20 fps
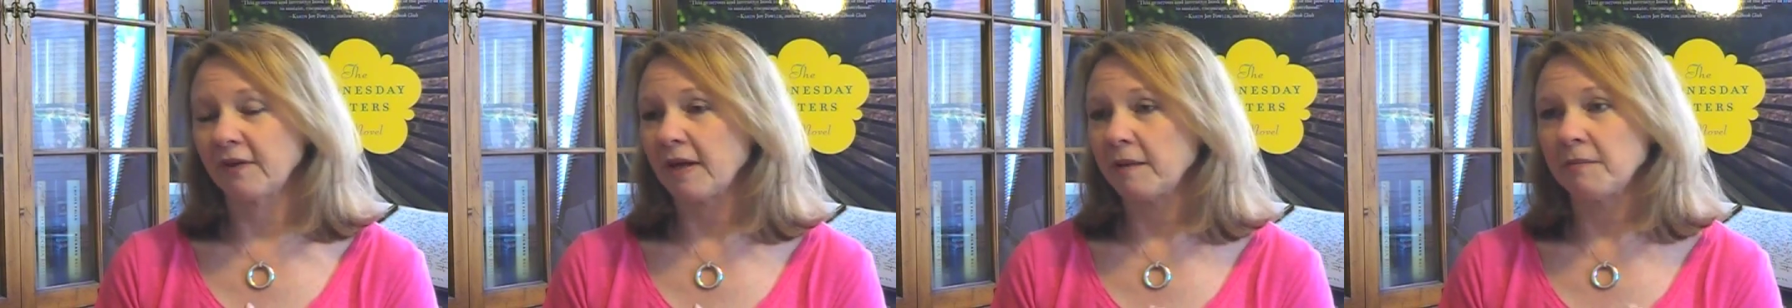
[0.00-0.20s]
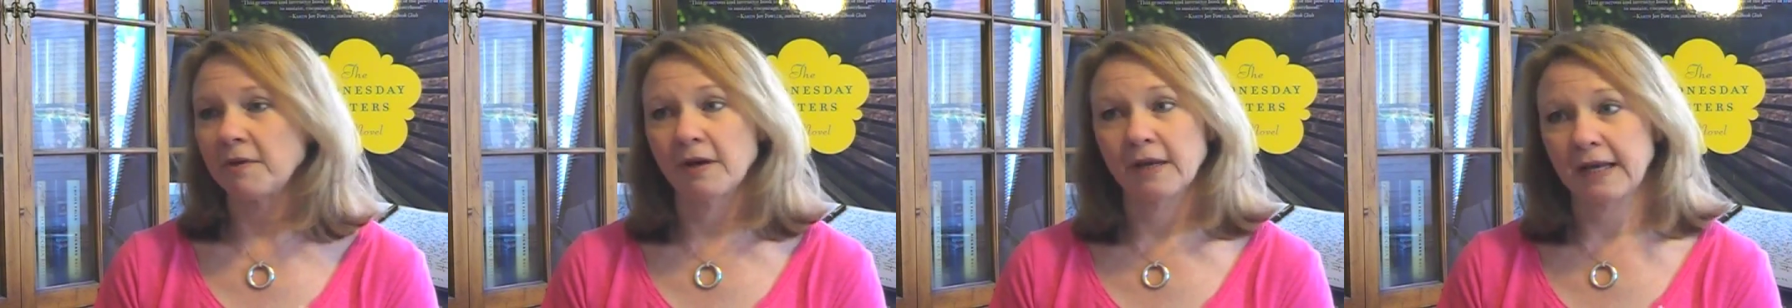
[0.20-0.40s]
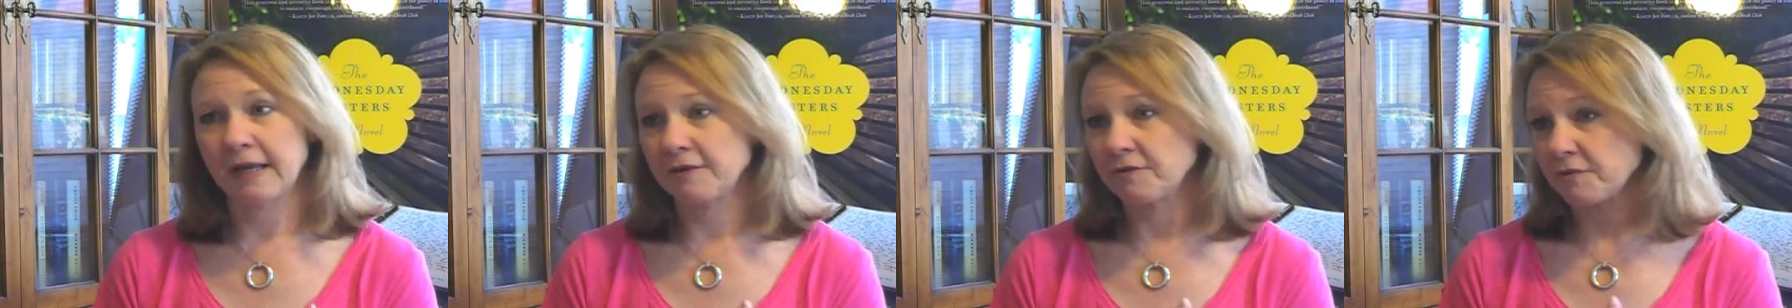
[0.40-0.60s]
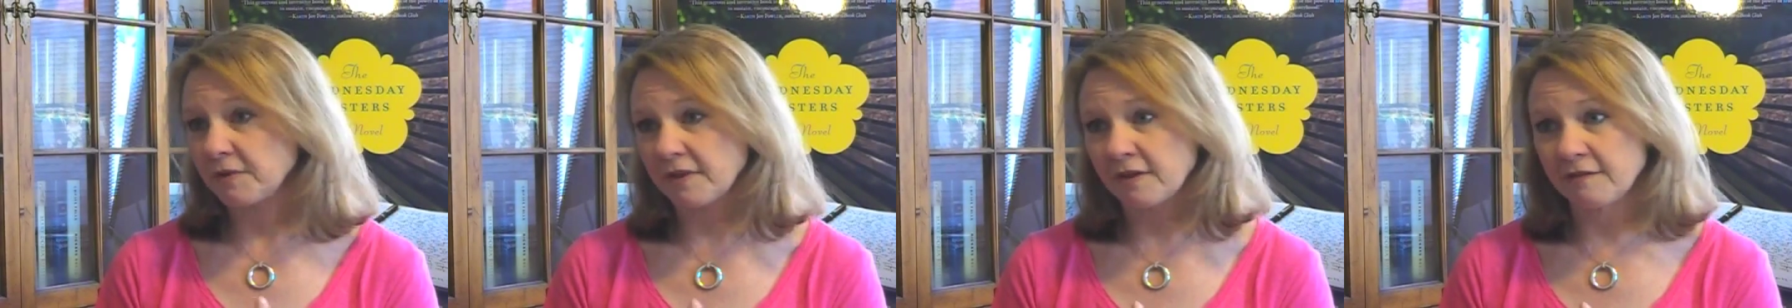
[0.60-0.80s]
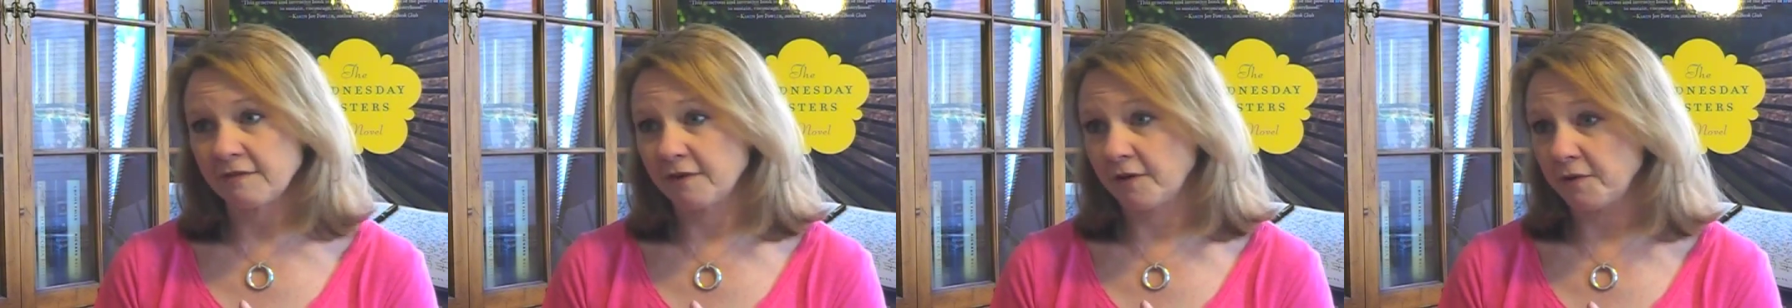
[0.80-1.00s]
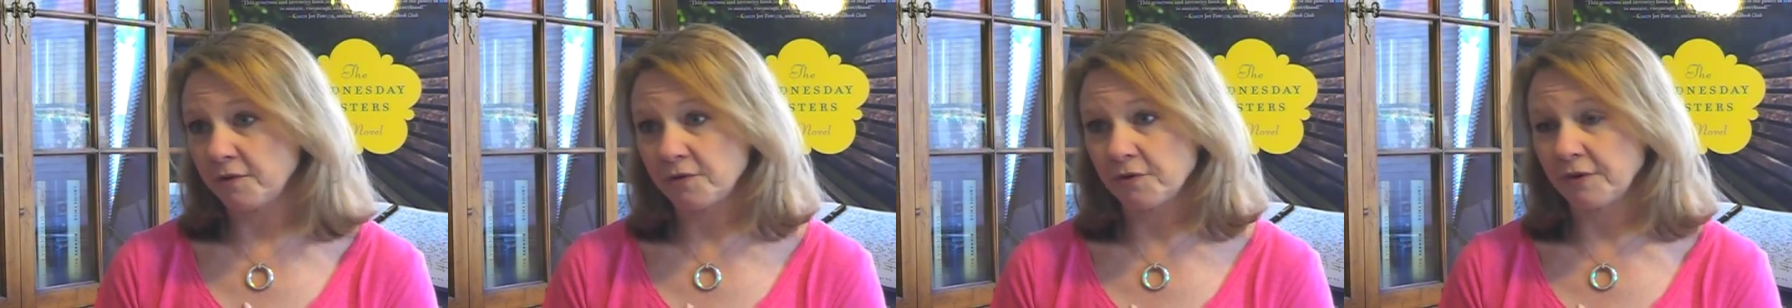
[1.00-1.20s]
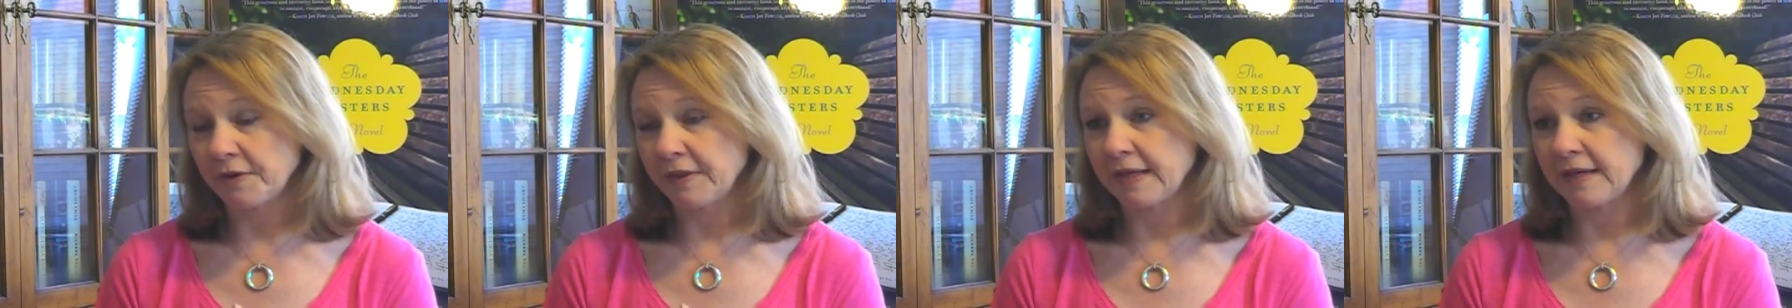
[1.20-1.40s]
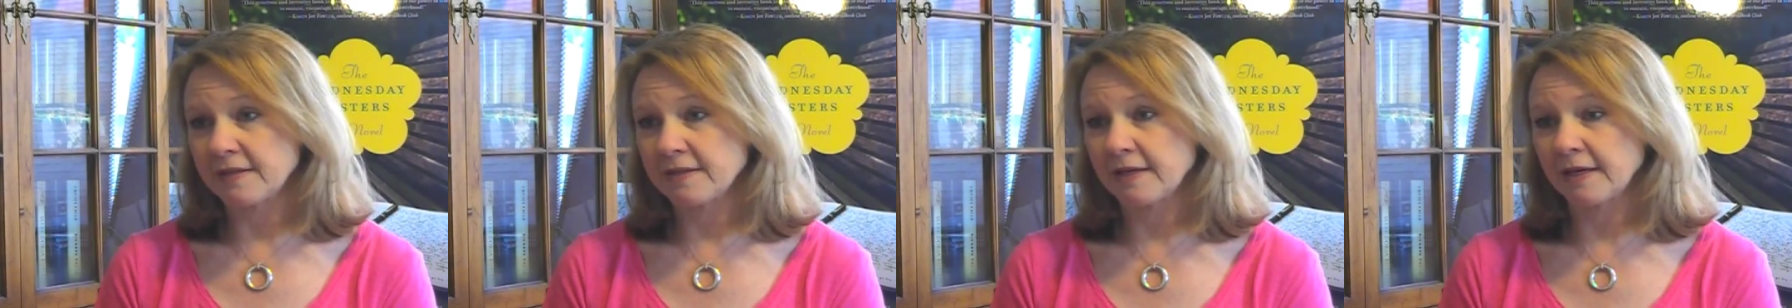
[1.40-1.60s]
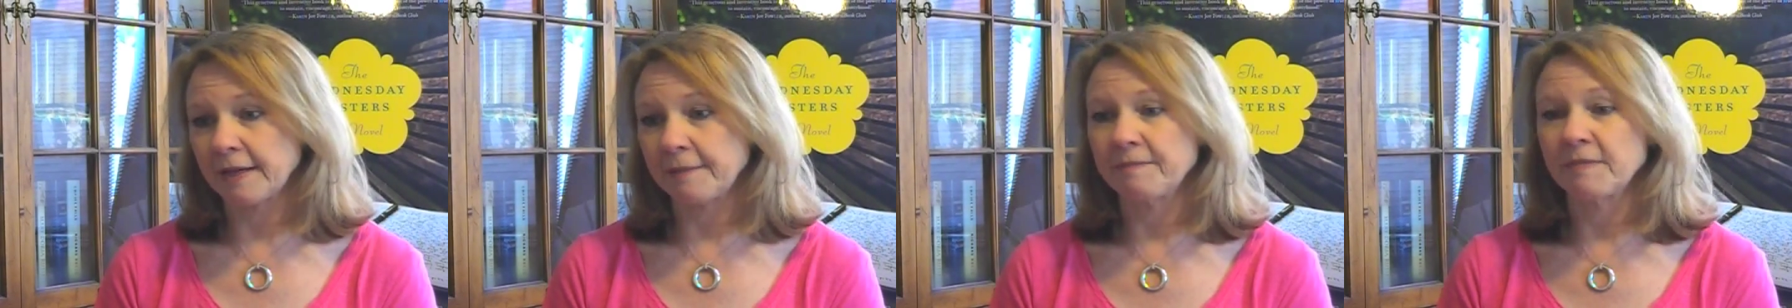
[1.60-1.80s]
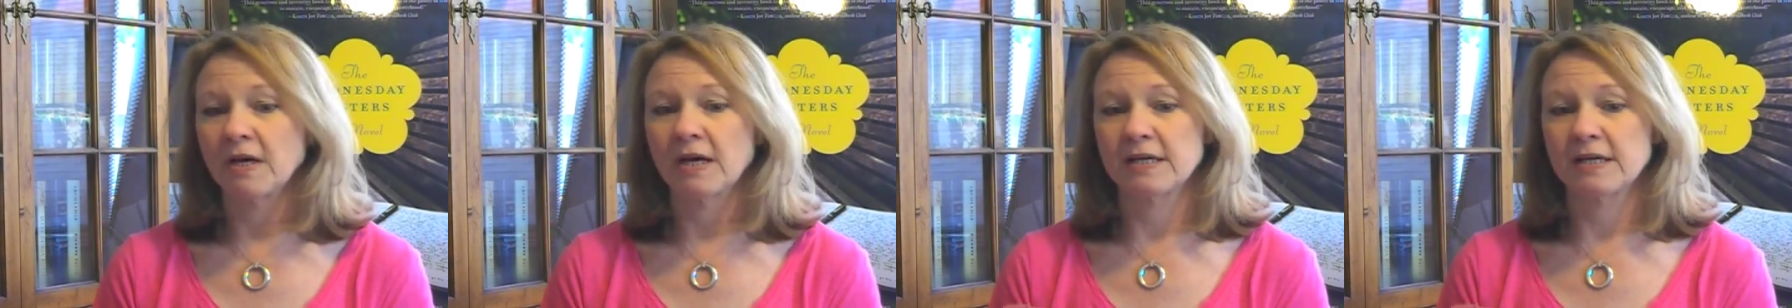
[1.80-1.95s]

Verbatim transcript: I'm not answering the phone during that time.